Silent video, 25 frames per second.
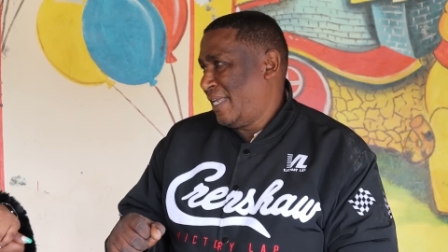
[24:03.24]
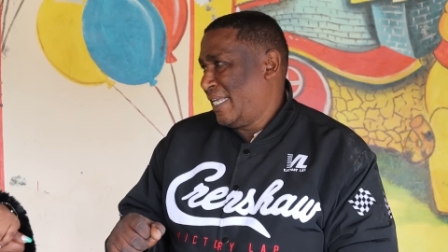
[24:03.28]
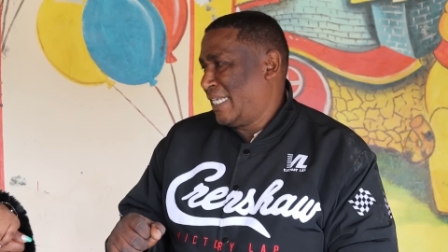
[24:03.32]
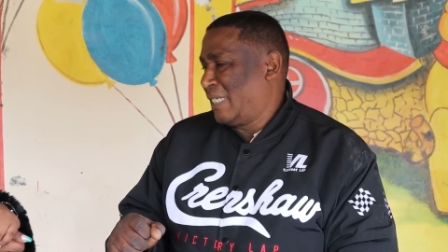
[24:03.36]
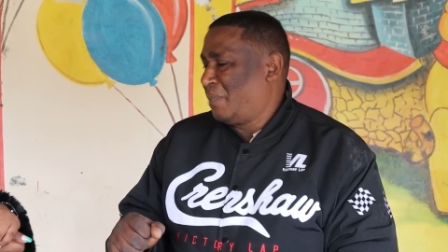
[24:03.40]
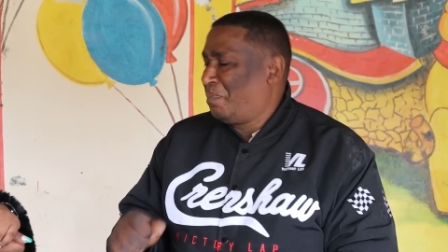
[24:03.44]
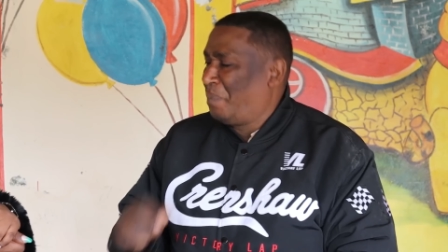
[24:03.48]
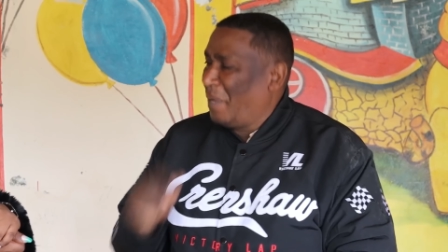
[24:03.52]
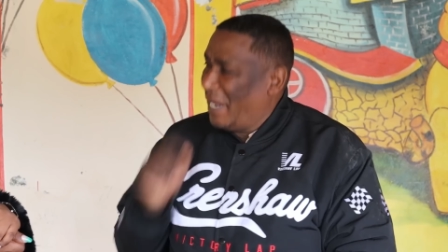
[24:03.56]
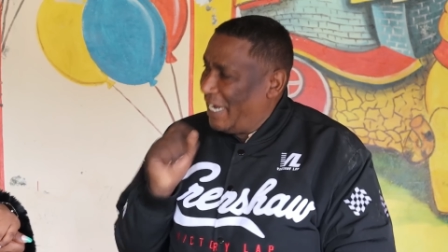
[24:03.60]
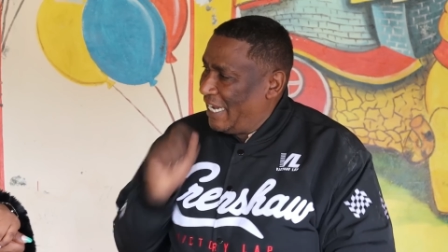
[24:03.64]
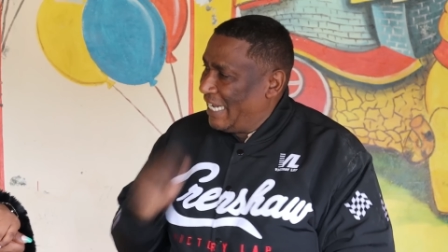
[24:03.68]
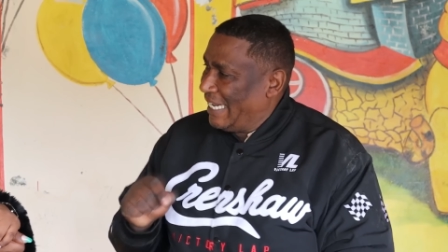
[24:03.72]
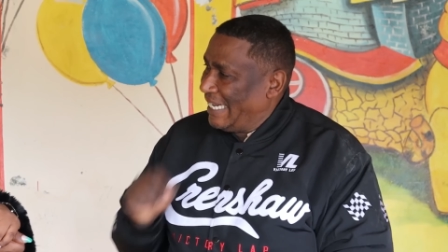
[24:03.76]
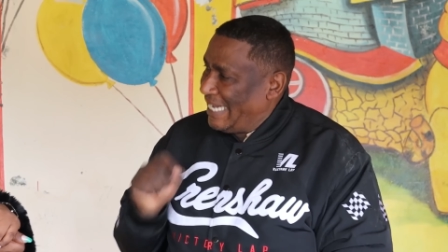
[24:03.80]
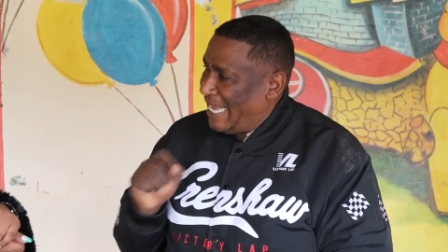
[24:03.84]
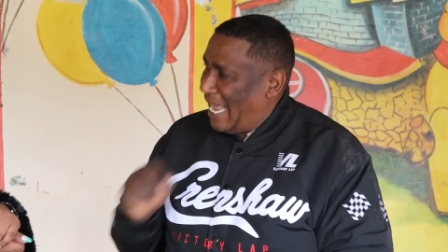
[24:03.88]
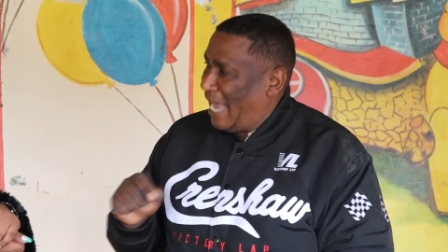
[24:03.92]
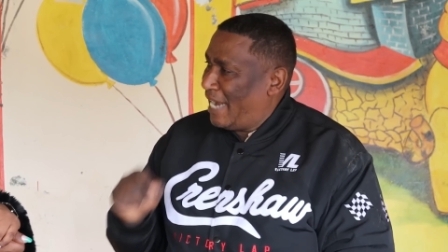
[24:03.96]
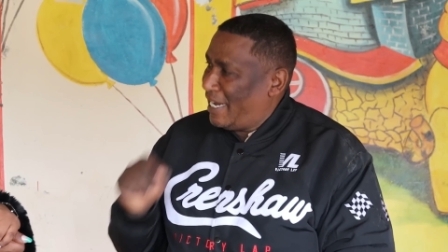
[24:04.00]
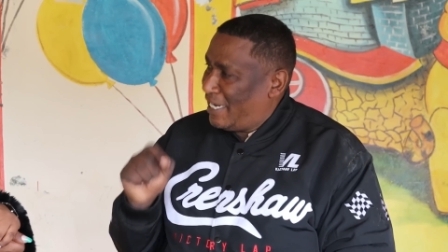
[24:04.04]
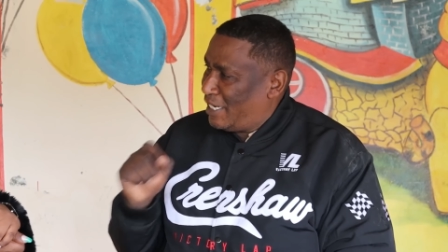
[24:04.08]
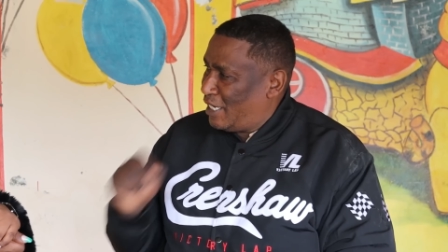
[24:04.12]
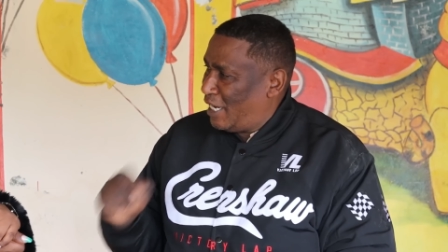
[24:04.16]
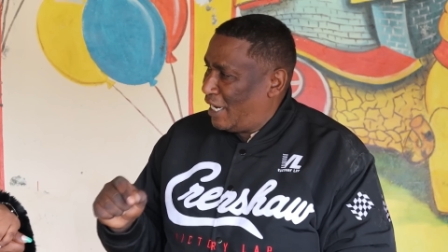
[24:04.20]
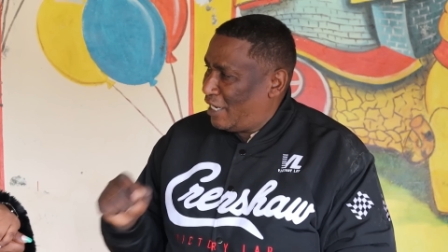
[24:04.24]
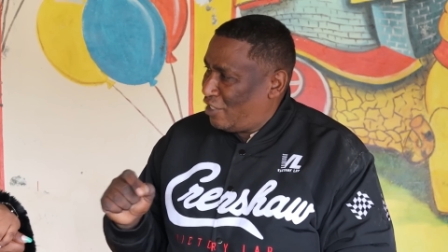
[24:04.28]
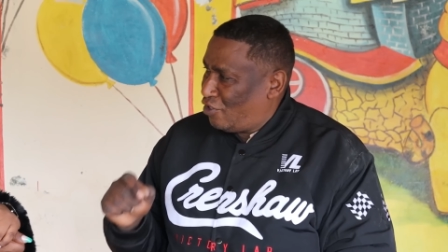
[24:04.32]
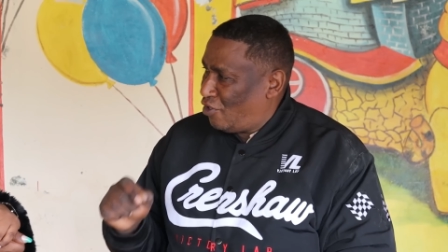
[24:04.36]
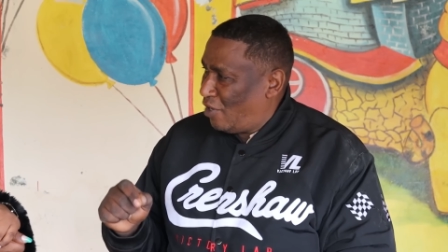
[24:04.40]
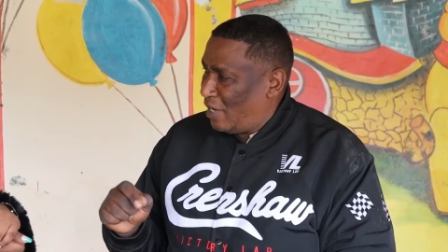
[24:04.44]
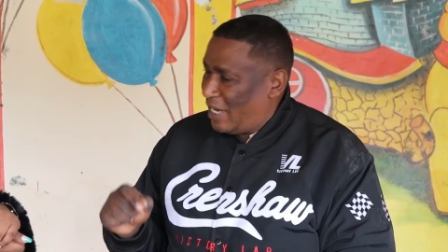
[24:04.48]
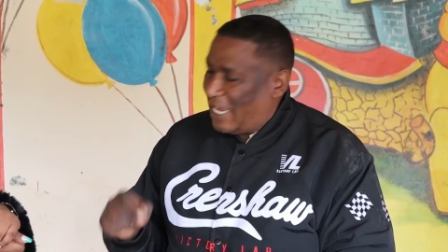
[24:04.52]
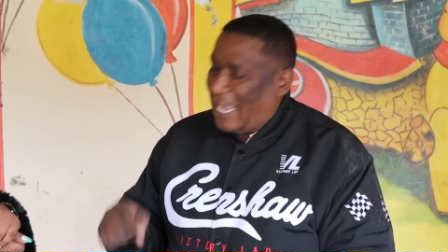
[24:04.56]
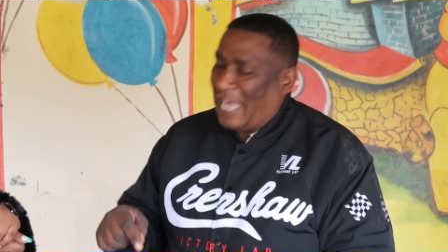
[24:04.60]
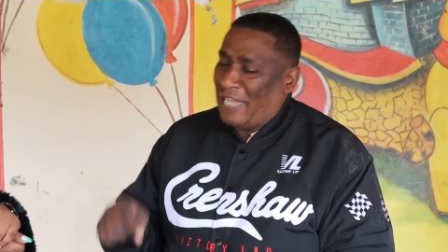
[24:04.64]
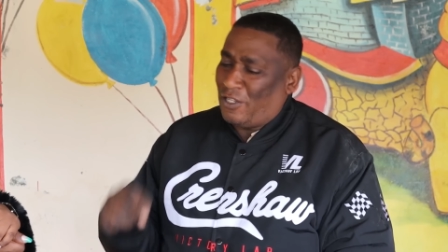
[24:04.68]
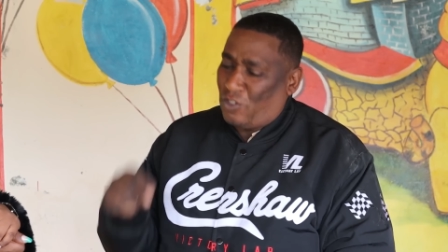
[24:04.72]
Spirit ya
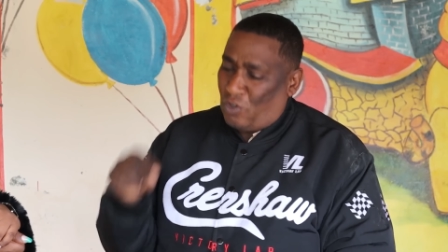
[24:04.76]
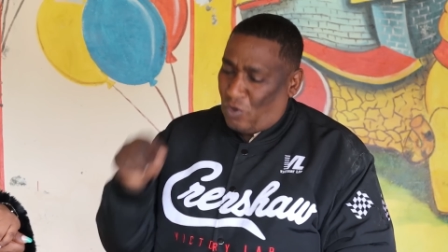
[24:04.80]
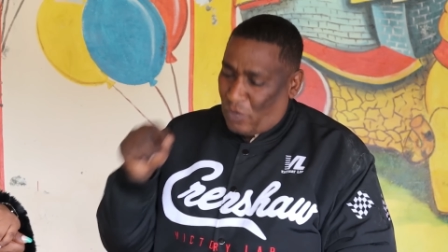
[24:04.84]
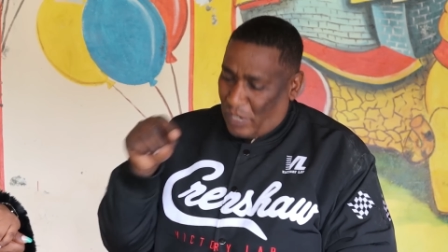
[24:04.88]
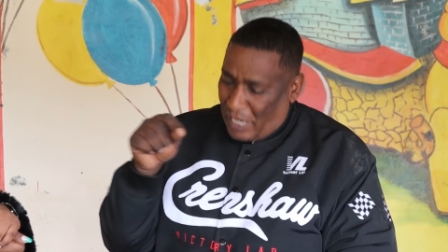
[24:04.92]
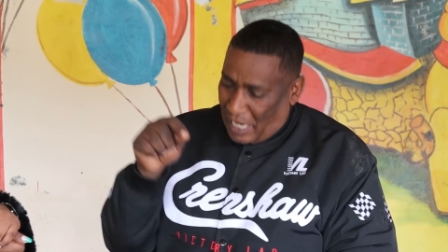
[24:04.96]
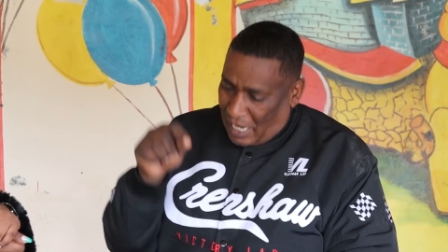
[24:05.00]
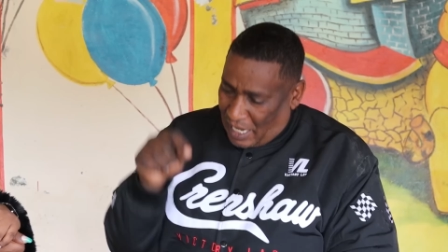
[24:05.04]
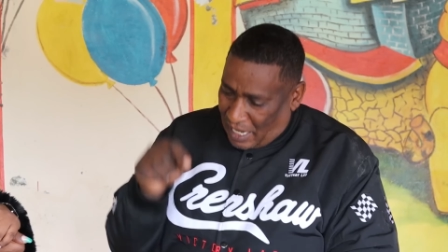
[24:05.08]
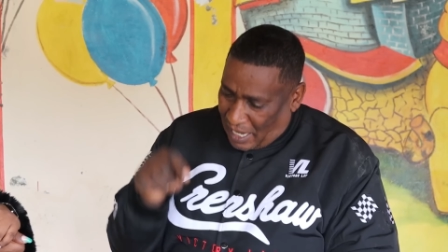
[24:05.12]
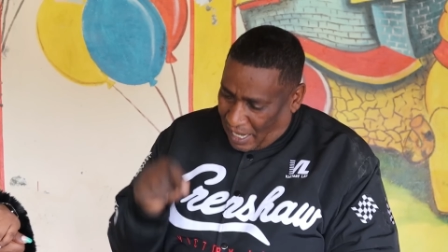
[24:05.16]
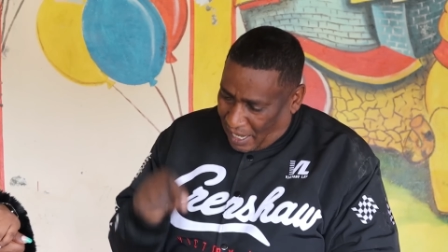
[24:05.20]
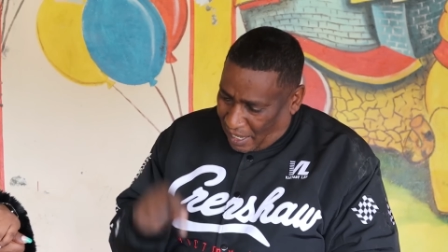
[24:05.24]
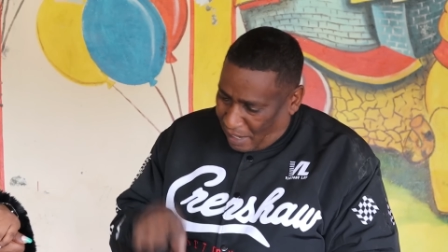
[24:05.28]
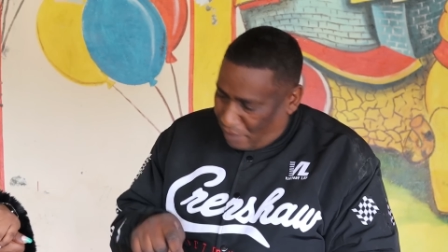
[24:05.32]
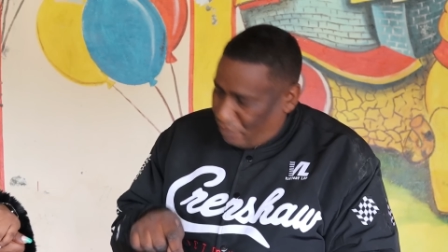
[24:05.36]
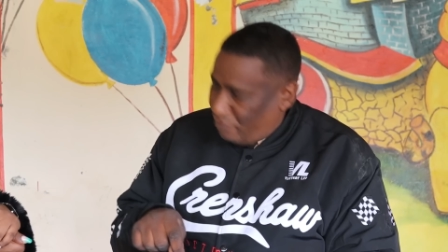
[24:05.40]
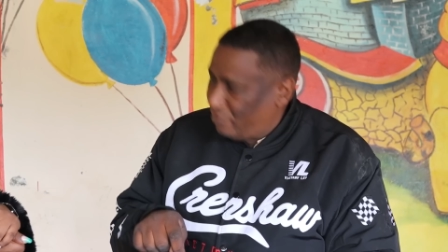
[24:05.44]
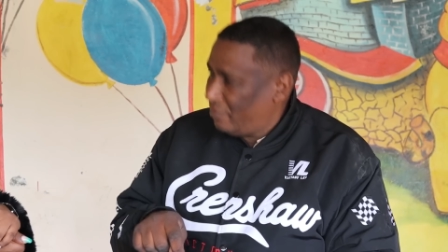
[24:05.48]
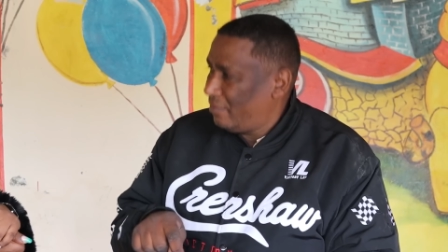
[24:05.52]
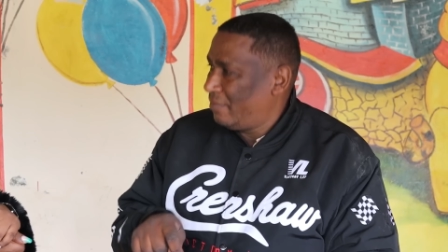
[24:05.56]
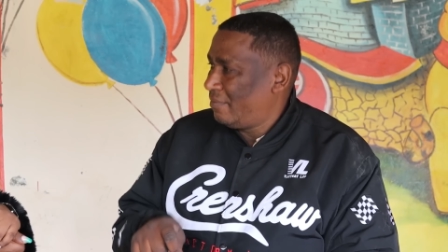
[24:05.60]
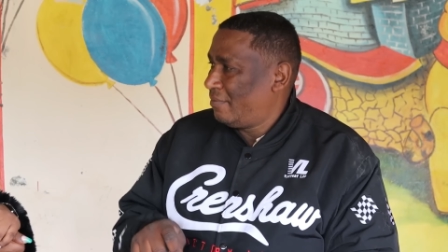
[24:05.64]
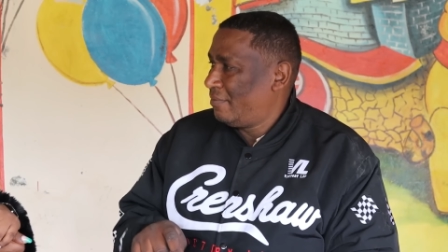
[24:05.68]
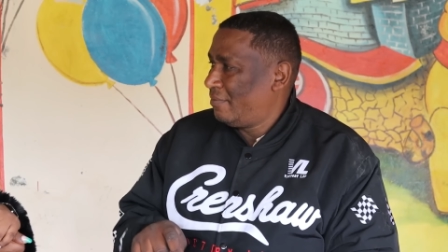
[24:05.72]
rejection yatonyeire hau.